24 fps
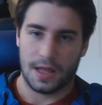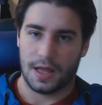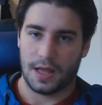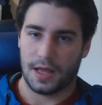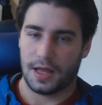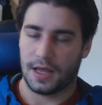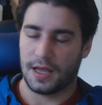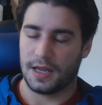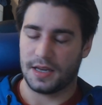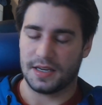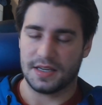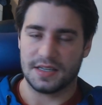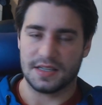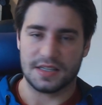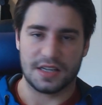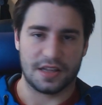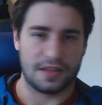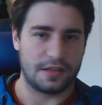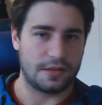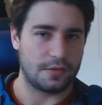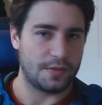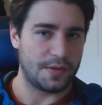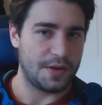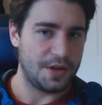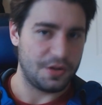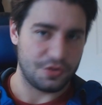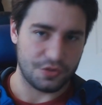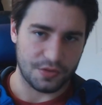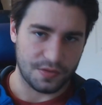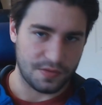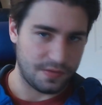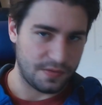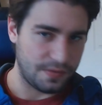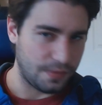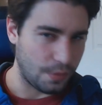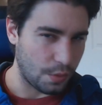And he's at
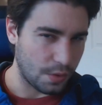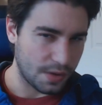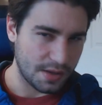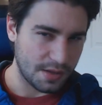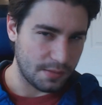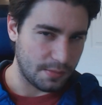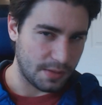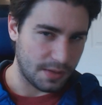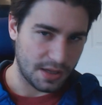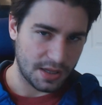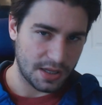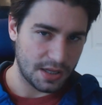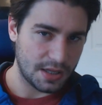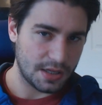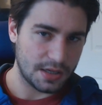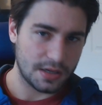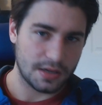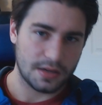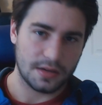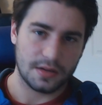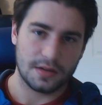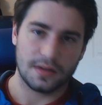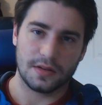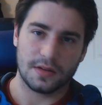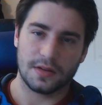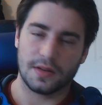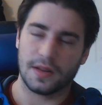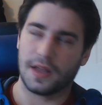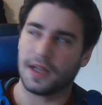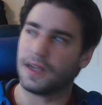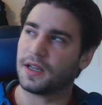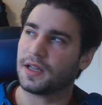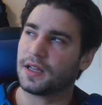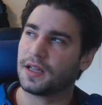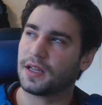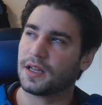340 million.
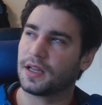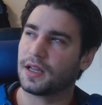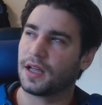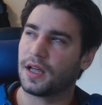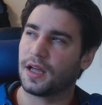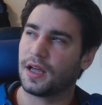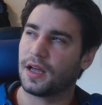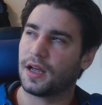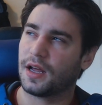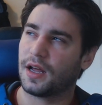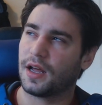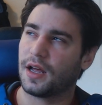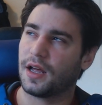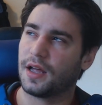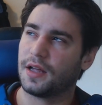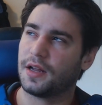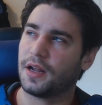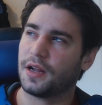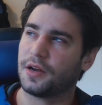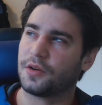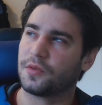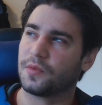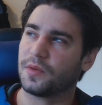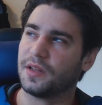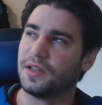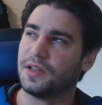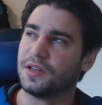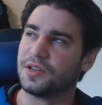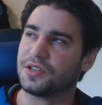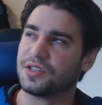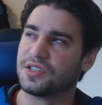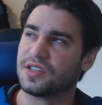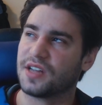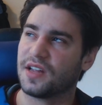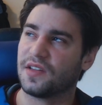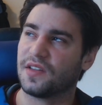I don't really
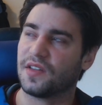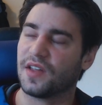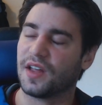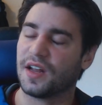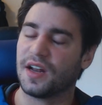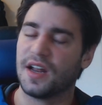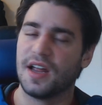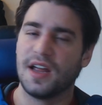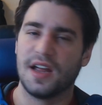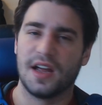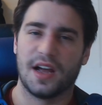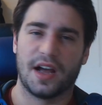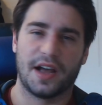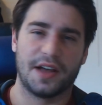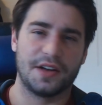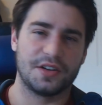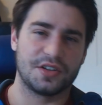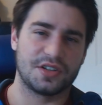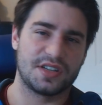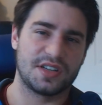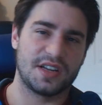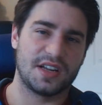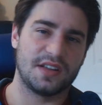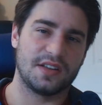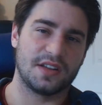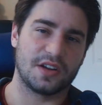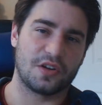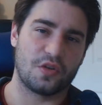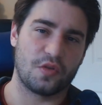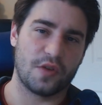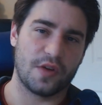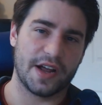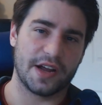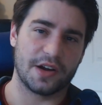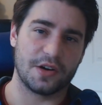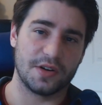understand that. I understand that
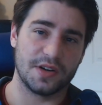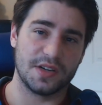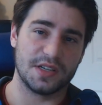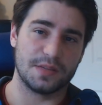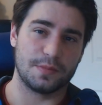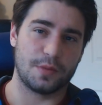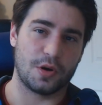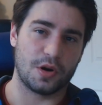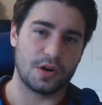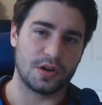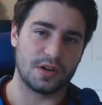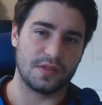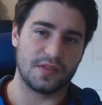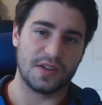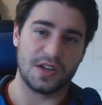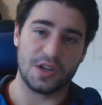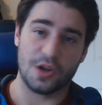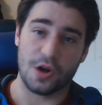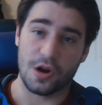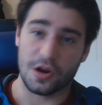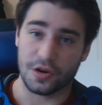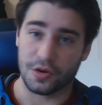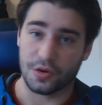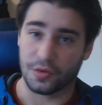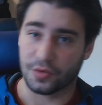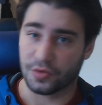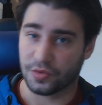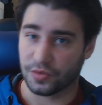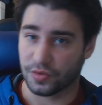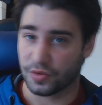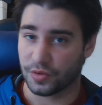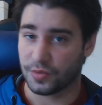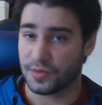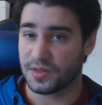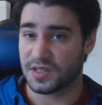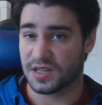Cracker is part of a Yonko
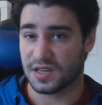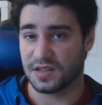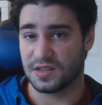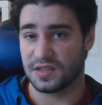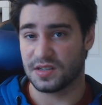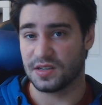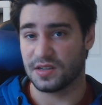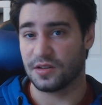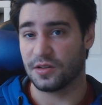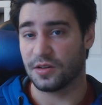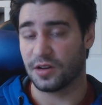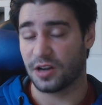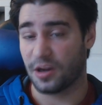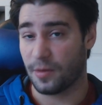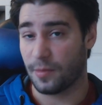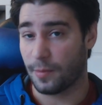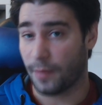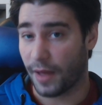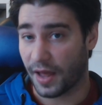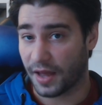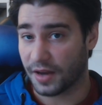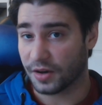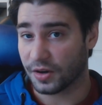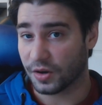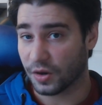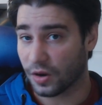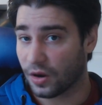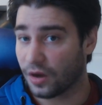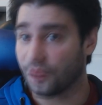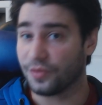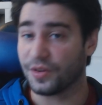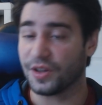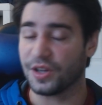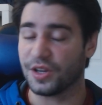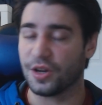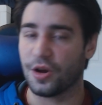crew. He's considered a commander
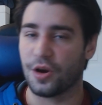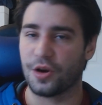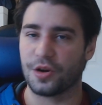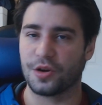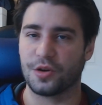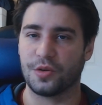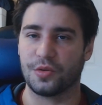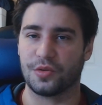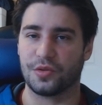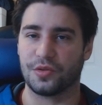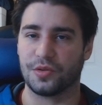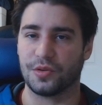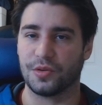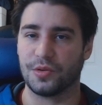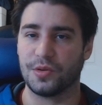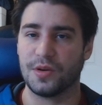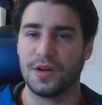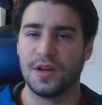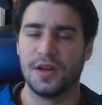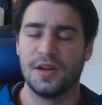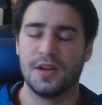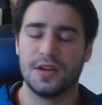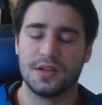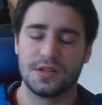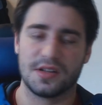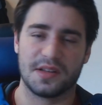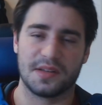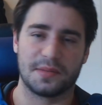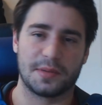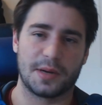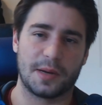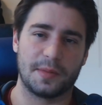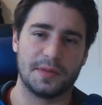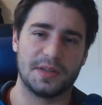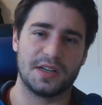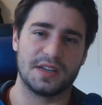of a Yonko crew. So that
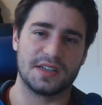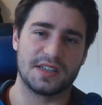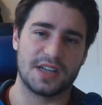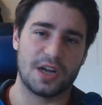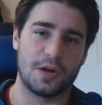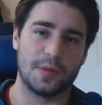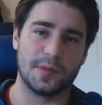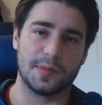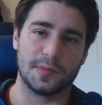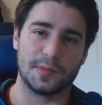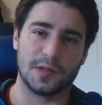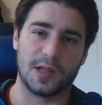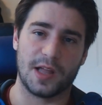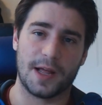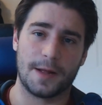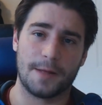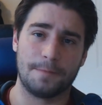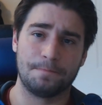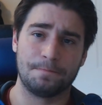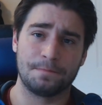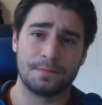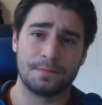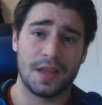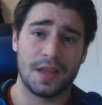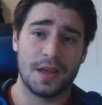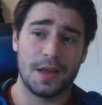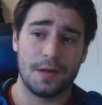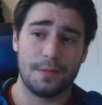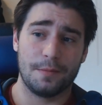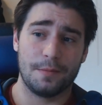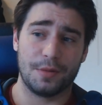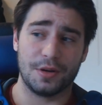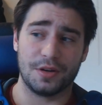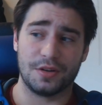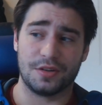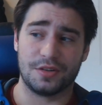probably does help him a lot.
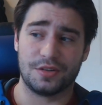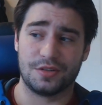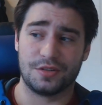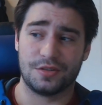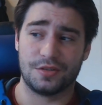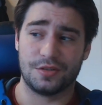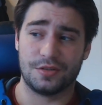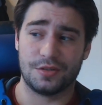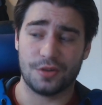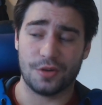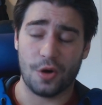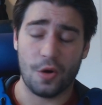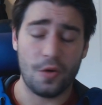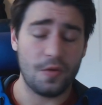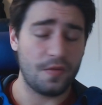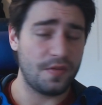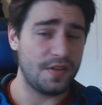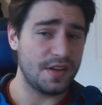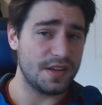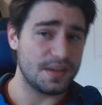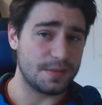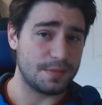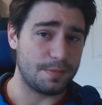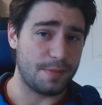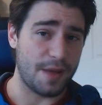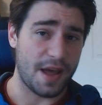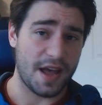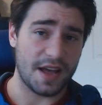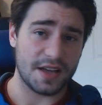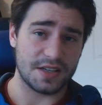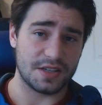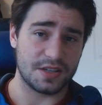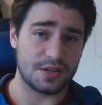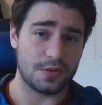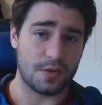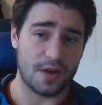But Dofi's
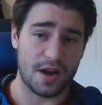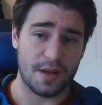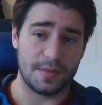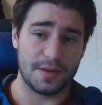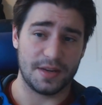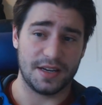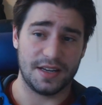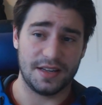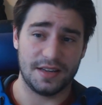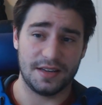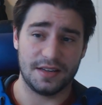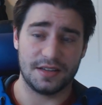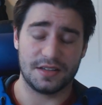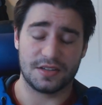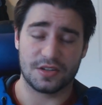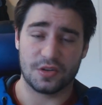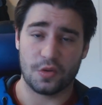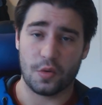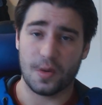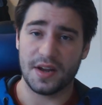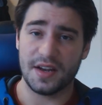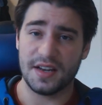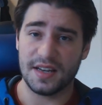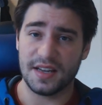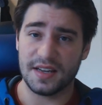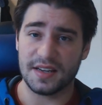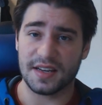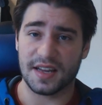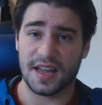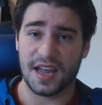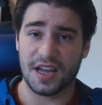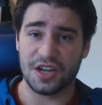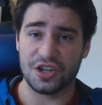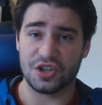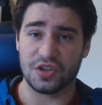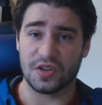backstory, it's quite an
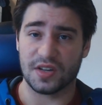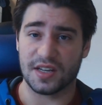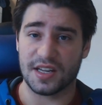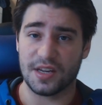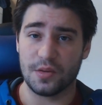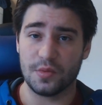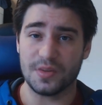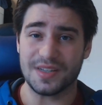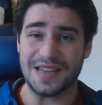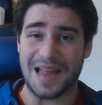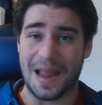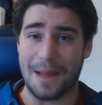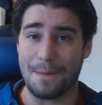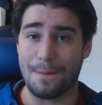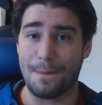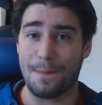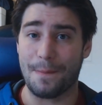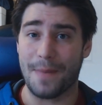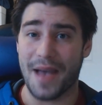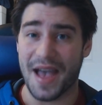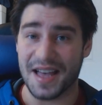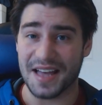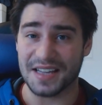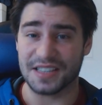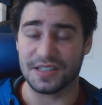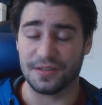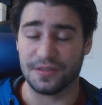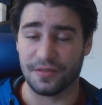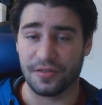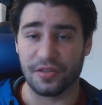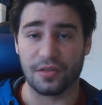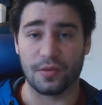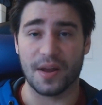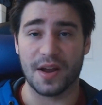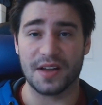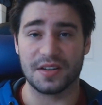indication that he was a massive
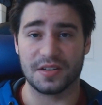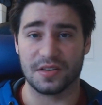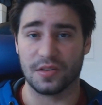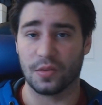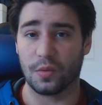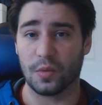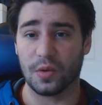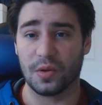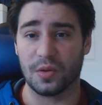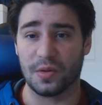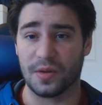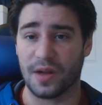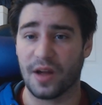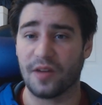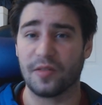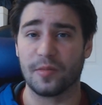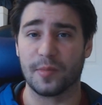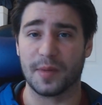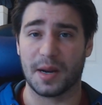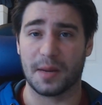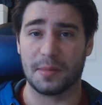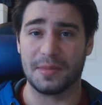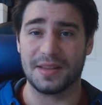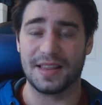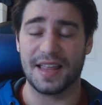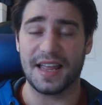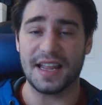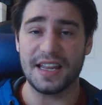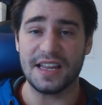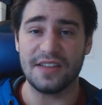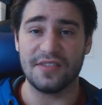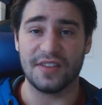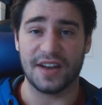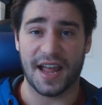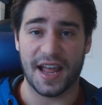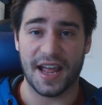threat to the world government. They
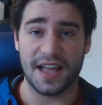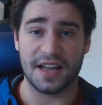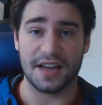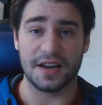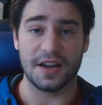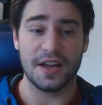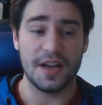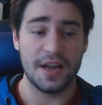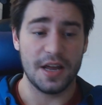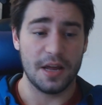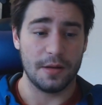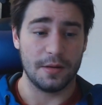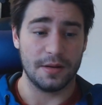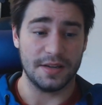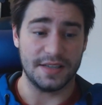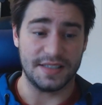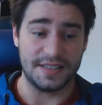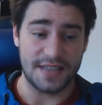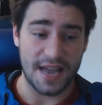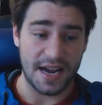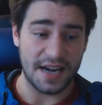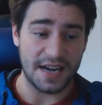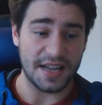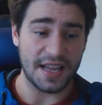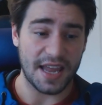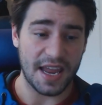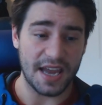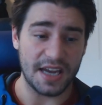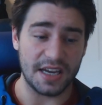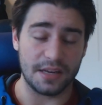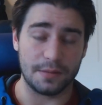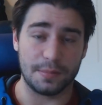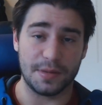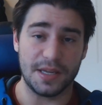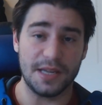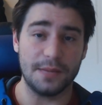even had
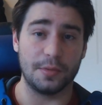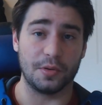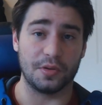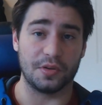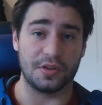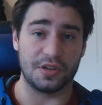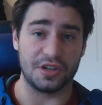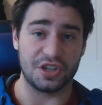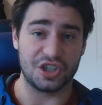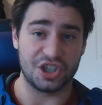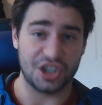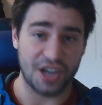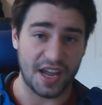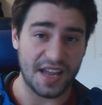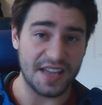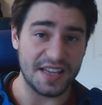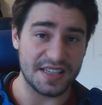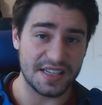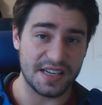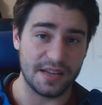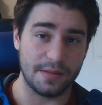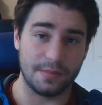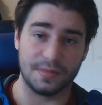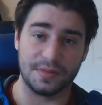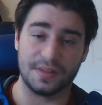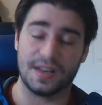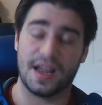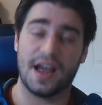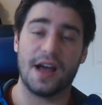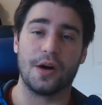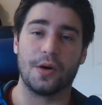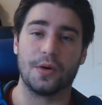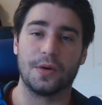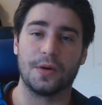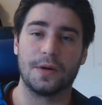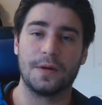dedicated people to chase him
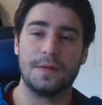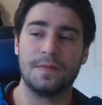down.